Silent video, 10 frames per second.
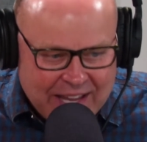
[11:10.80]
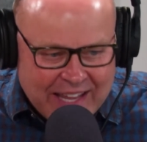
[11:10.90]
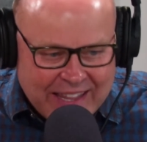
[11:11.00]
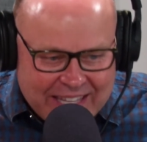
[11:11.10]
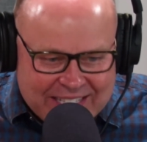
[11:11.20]

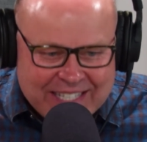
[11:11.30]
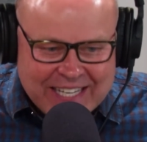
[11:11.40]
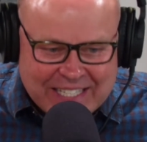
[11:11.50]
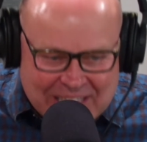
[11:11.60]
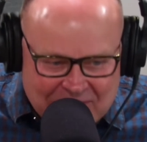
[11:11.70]
This is
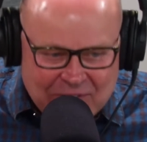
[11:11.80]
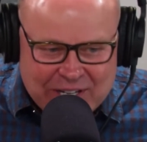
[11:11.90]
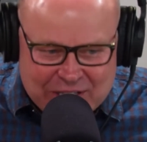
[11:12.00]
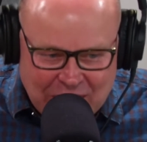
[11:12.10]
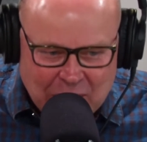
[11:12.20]
a
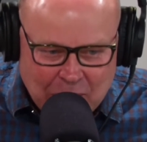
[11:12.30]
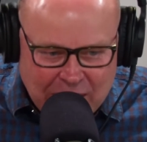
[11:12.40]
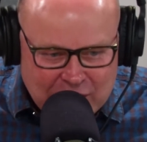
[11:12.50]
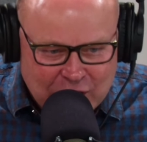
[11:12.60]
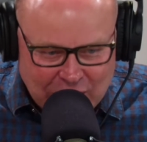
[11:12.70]
different
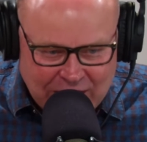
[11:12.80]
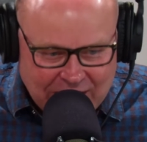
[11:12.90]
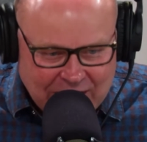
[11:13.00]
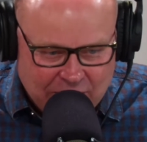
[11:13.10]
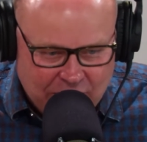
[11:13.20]
generation and in
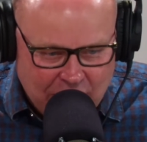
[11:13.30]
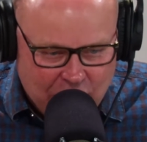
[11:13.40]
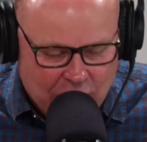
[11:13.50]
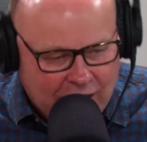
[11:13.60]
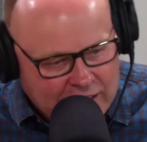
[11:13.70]
a different
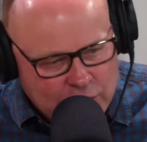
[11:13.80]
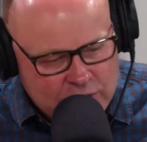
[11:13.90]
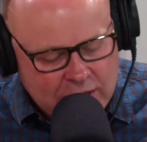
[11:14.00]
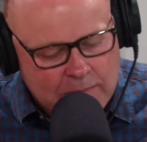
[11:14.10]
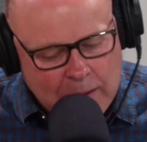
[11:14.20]
era. Like you
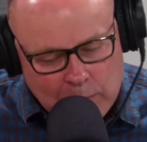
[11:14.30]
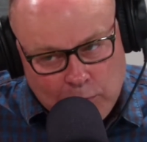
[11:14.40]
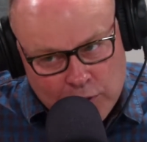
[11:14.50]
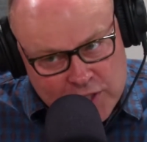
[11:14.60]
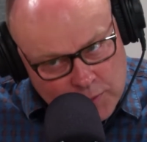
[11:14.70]
said, maybe
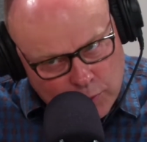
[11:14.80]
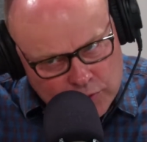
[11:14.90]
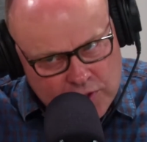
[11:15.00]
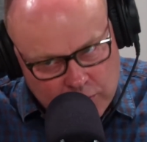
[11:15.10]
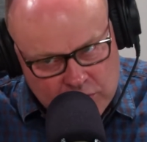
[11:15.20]

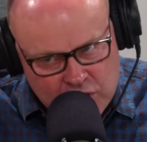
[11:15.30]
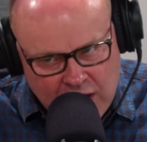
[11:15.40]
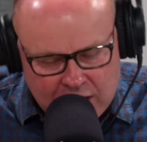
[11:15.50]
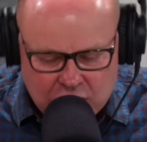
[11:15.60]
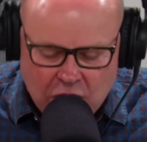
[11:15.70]
principles don't
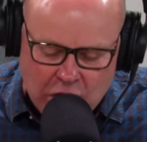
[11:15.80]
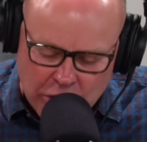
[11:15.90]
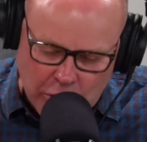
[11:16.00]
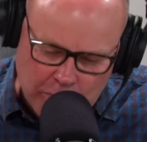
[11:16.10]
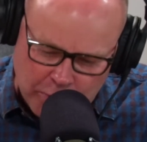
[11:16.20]
change.
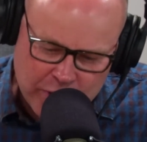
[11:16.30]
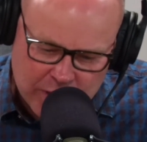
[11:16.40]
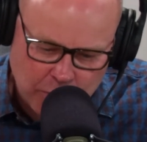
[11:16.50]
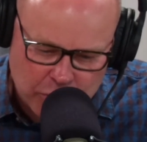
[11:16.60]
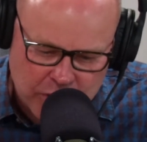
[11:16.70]
There are
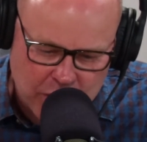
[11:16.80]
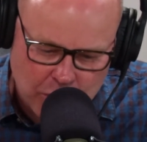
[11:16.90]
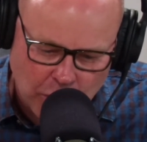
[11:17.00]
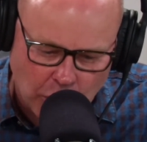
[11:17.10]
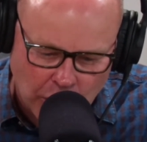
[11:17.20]
principles that
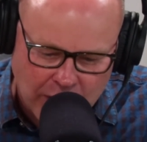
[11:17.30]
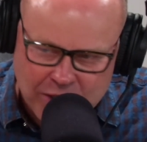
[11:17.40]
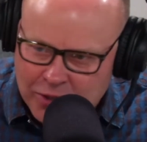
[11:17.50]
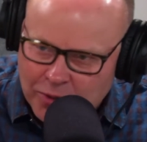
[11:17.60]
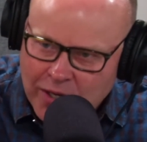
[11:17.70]
you hold on
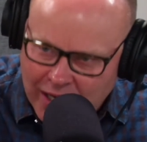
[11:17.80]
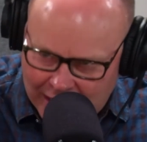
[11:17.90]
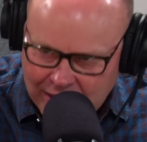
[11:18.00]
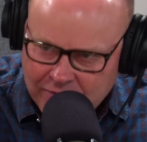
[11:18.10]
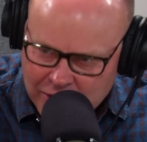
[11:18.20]
to.
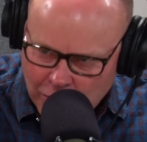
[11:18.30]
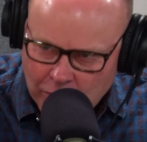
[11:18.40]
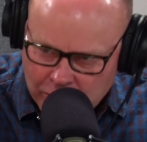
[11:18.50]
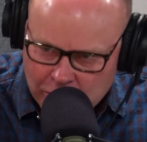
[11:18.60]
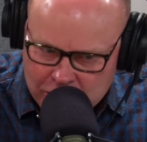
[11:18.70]
I'd love to know
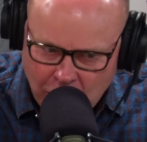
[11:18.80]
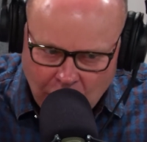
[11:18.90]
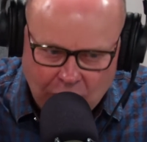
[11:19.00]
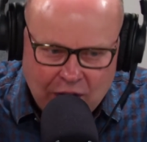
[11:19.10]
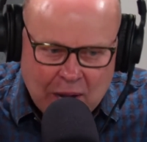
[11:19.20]
what those
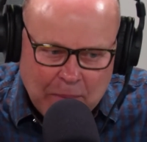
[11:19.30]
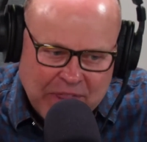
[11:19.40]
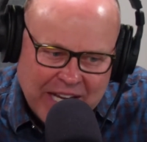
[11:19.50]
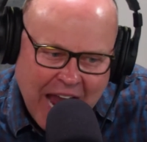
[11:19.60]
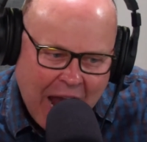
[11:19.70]
are. But
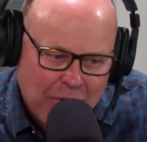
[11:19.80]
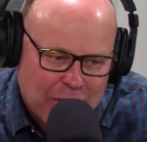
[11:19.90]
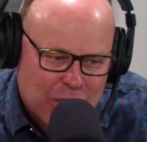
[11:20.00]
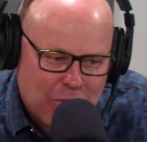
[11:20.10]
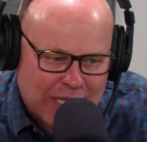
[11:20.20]
then how
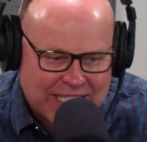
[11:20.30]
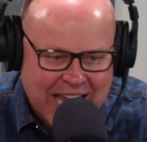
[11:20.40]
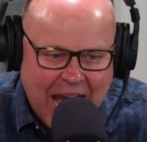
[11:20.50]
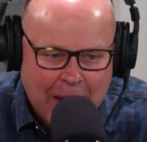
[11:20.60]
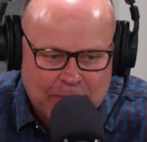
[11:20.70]
do you
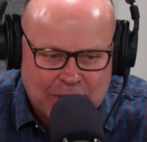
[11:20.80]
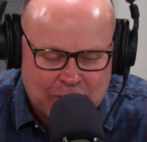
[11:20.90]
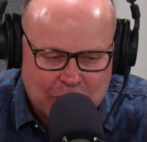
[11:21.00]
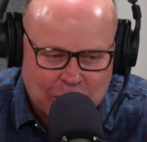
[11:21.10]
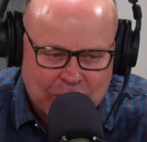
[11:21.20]
adapt
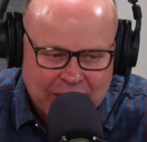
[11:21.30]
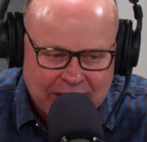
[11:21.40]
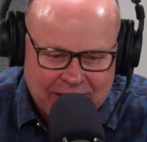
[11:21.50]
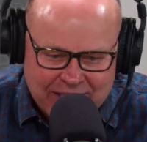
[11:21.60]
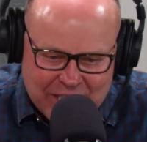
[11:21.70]
to
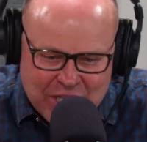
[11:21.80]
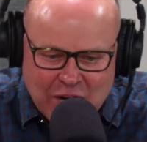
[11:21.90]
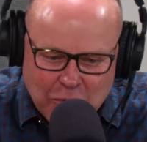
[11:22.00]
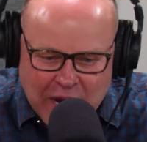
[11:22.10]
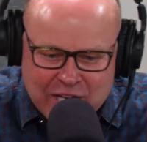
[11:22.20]
the
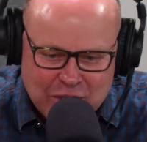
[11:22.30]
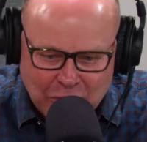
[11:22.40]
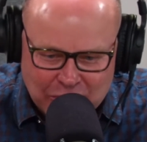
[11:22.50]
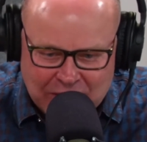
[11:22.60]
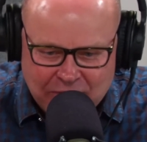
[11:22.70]

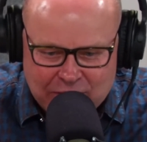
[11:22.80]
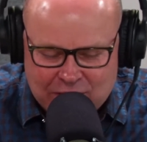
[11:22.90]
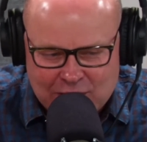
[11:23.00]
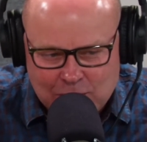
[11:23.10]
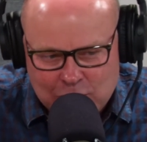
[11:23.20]
generational
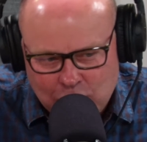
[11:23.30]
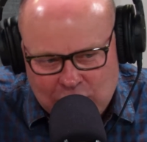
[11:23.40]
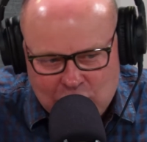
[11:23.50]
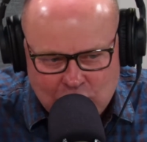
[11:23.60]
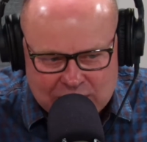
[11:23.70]
differences
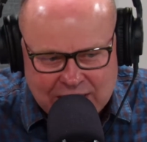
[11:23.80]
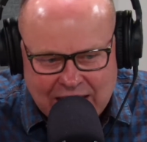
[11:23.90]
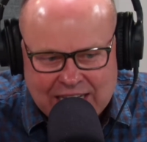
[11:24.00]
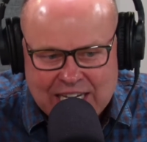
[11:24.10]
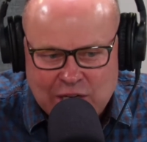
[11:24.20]
between you as an
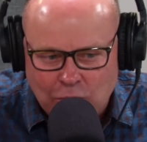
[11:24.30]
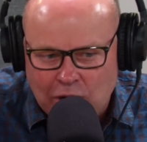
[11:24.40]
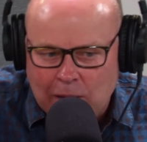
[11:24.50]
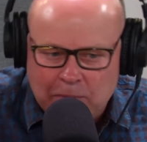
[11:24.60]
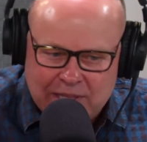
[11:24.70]
AD
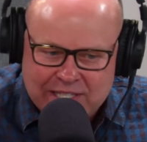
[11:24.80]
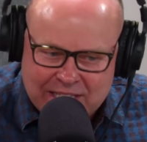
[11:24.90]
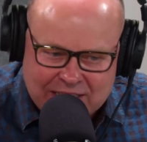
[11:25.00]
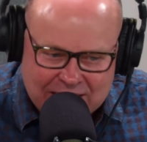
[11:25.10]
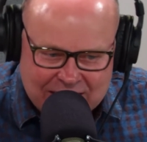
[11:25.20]
growing up in the
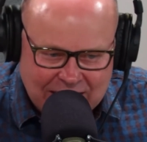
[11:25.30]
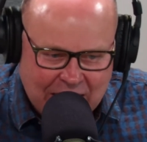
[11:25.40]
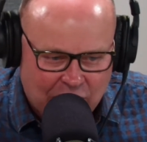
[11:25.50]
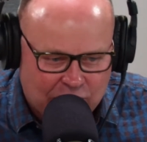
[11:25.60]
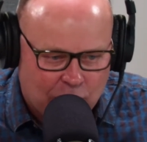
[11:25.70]
60s in
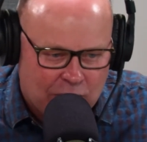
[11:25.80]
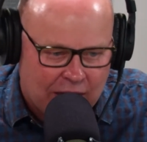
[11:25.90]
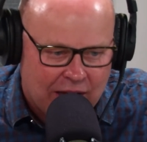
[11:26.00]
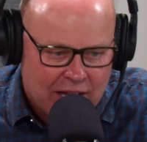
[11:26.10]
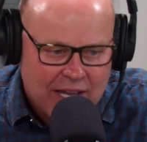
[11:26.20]

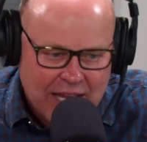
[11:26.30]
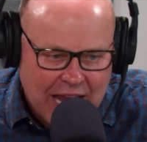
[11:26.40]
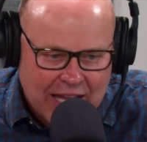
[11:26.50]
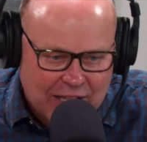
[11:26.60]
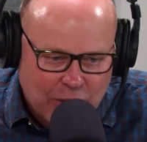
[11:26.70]
California
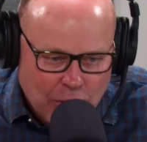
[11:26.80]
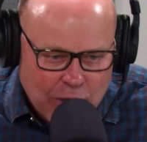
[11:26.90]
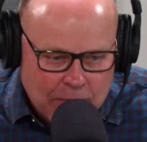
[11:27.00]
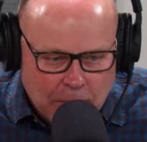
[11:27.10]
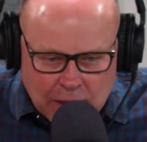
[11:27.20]
and the
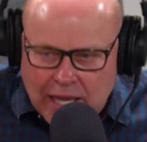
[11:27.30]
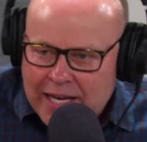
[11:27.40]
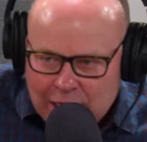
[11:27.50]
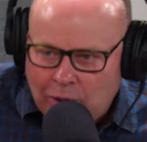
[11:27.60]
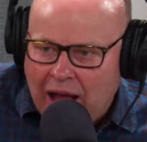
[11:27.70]
current
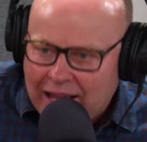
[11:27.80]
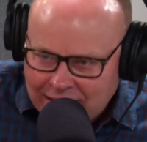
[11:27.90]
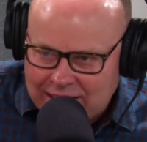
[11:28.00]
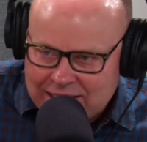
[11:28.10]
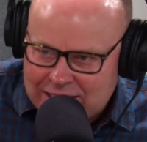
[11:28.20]
millennial
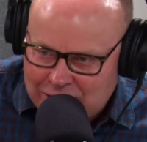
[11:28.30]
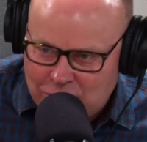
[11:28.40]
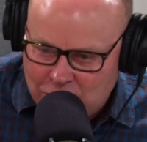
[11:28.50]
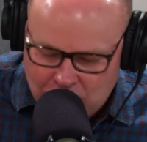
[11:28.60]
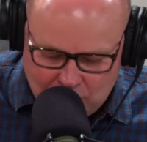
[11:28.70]
athletes
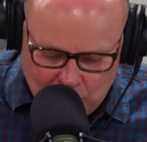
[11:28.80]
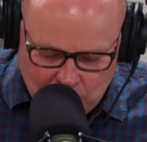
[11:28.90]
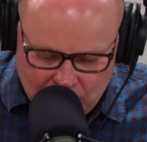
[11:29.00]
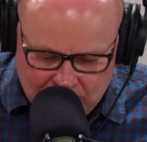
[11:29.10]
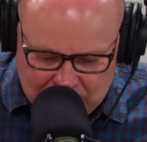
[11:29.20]
that you're
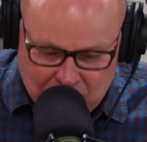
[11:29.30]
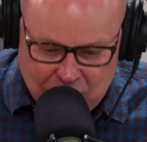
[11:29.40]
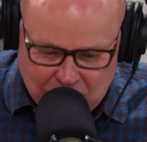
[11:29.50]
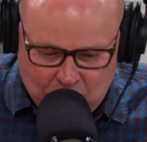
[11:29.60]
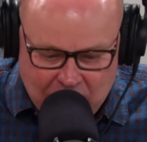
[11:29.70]

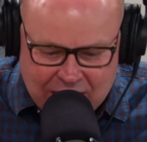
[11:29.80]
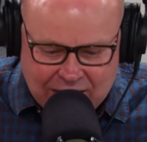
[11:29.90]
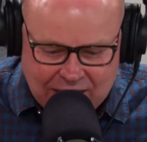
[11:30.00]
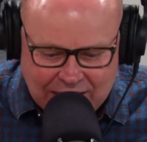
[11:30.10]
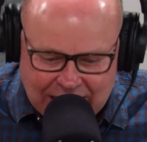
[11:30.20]

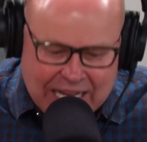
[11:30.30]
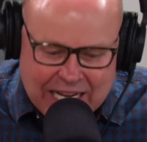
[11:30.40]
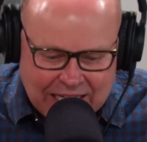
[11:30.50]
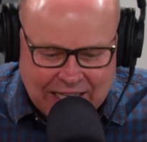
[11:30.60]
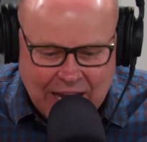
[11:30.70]
with and
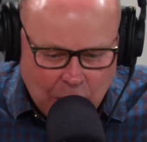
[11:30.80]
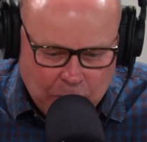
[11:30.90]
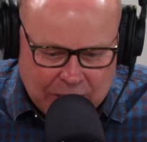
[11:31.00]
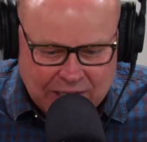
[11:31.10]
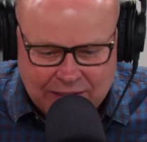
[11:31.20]
leading and
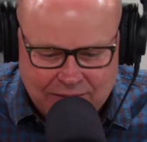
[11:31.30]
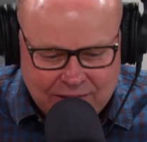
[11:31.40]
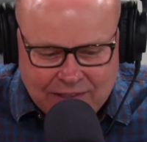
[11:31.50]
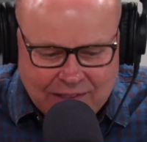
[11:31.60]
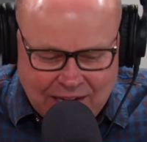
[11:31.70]
helping
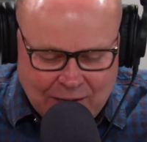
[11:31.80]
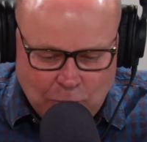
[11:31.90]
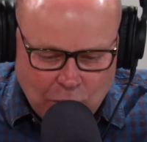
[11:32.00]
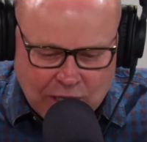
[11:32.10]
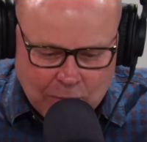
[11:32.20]

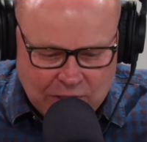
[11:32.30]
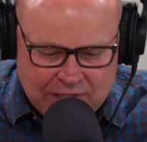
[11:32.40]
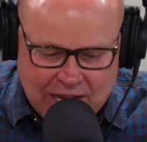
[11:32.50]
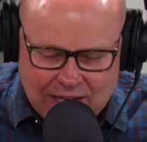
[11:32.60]
and working with day to